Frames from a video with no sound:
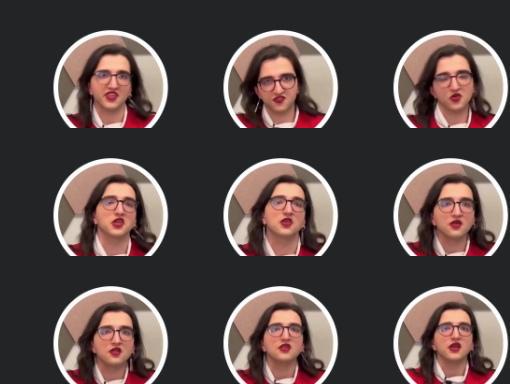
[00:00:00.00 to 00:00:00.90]
it's
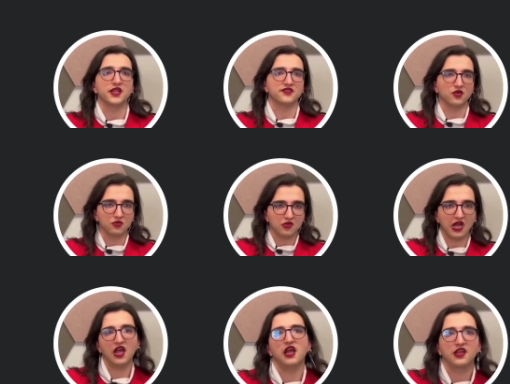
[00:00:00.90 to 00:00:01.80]
tricky. And
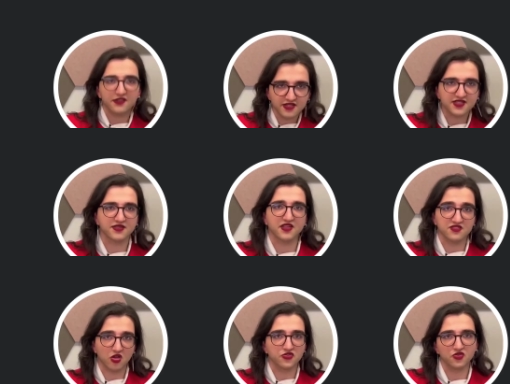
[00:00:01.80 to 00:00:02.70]
so these
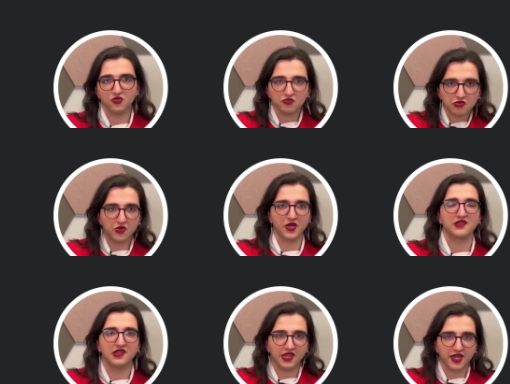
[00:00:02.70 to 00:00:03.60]
containers also
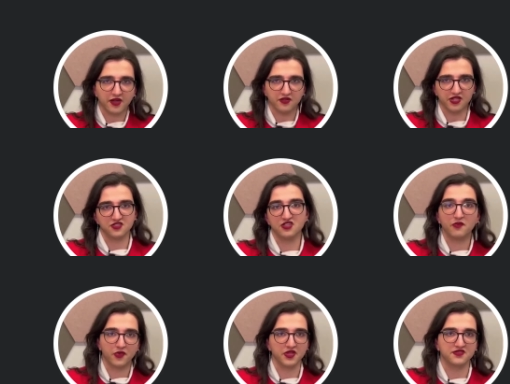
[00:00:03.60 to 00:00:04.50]
create a layer that
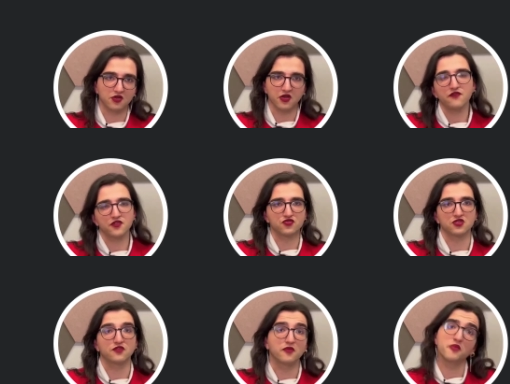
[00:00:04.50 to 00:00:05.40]
separates your
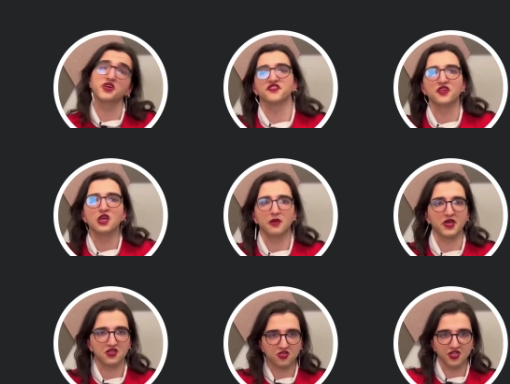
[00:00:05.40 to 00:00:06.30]
infrastructure from your builds
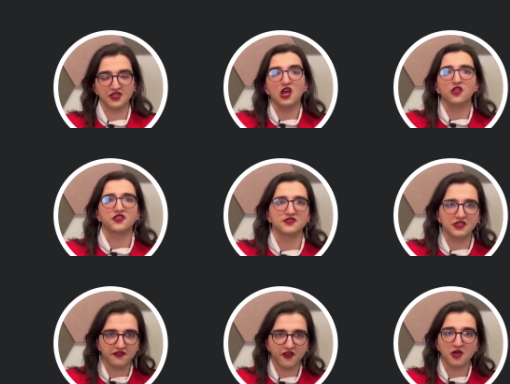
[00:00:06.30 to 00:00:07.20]
and make sure that
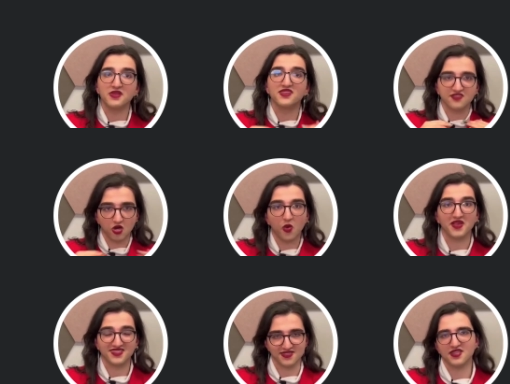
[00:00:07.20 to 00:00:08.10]
the, the environment is
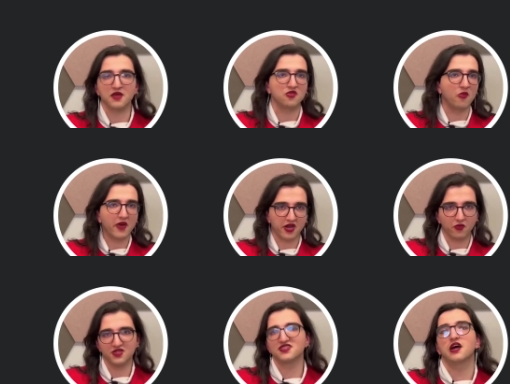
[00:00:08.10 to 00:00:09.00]
always the same no
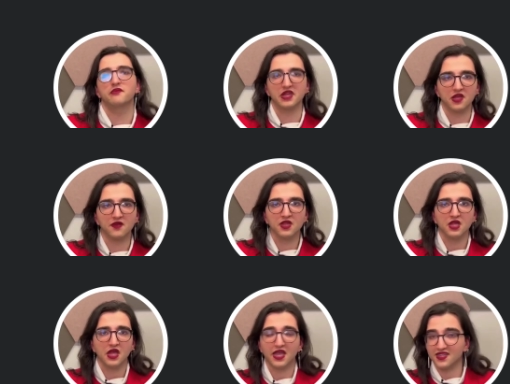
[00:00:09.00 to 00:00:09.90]
matter what's happening.
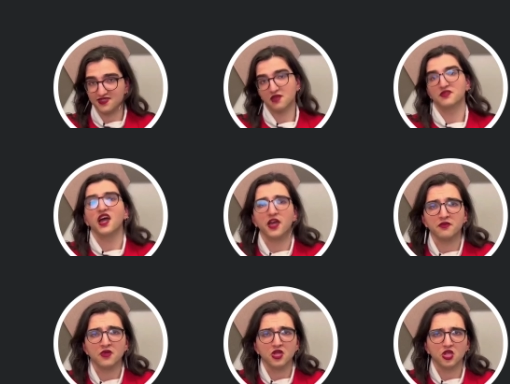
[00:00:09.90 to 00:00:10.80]
And at the same
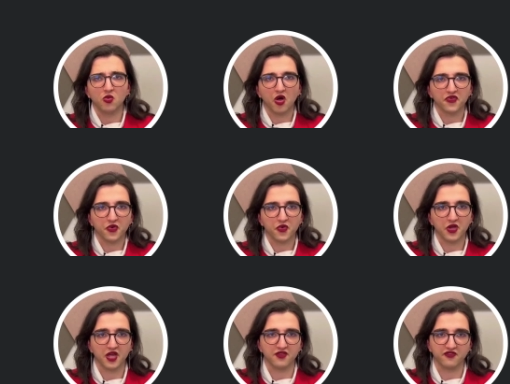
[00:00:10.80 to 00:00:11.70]
time, you also
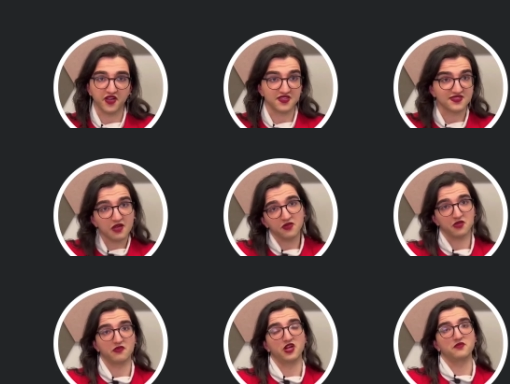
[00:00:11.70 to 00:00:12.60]
create very
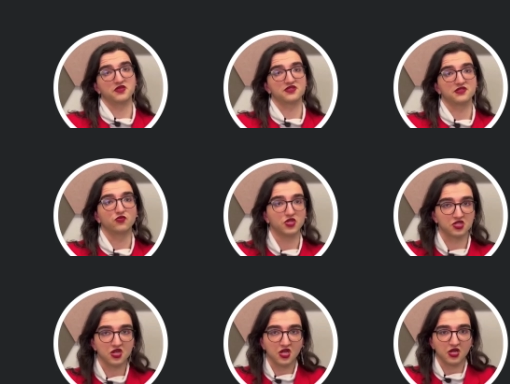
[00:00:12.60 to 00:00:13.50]
stable environments,
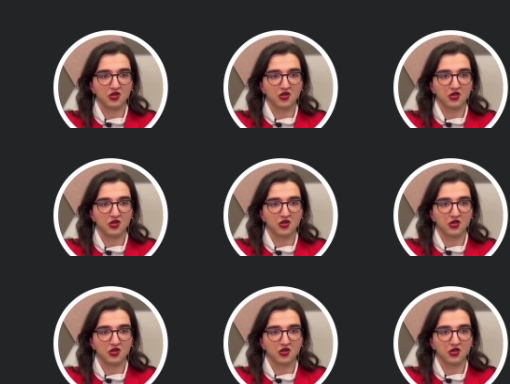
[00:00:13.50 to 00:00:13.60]
which